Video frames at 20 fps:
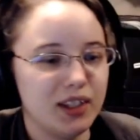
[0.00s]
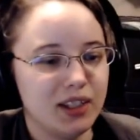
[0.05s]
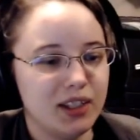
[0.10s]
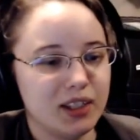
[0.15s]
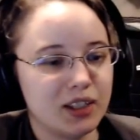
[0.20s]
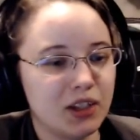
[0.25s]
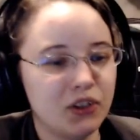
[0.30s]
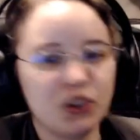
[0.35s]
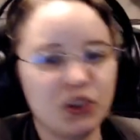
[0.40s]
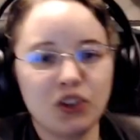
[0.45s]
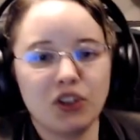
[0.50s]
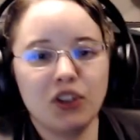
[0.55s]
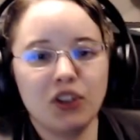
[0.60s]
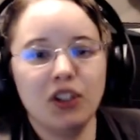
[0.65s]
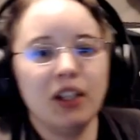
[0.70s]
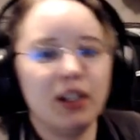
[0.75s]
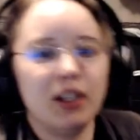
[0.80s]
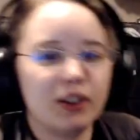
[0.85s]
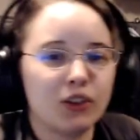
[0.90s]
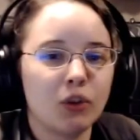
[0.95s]
Because
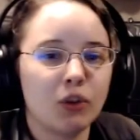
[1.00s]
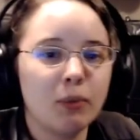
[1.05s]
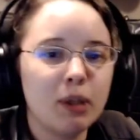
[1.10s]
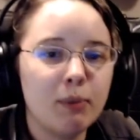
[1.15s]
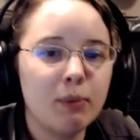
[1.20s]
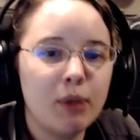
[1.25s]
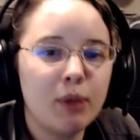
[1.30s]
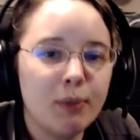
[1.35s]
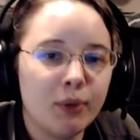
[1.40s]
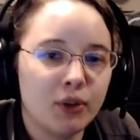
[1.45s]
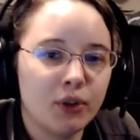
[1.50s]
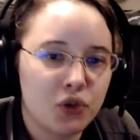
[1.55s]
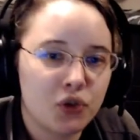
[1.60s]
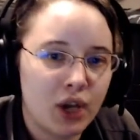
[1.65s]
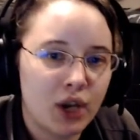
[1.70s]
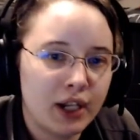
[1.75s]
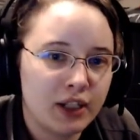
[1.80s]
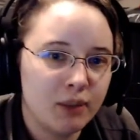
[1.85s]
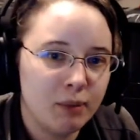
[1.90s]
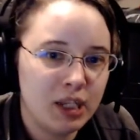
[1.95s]
so many people are
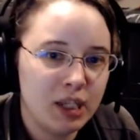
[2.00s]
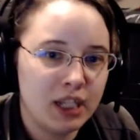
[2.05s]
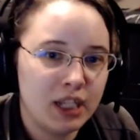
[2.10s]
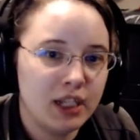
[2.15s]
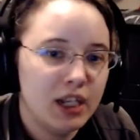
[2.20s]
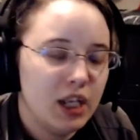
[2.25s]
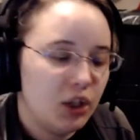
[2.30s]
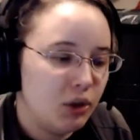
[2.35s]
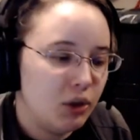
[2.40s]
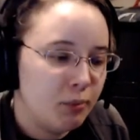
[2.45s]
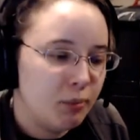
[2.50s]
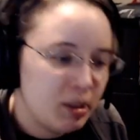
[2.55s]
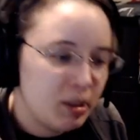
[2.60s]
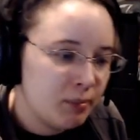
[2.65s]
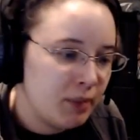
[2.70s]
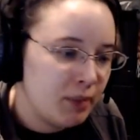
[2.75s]
trying to be the meme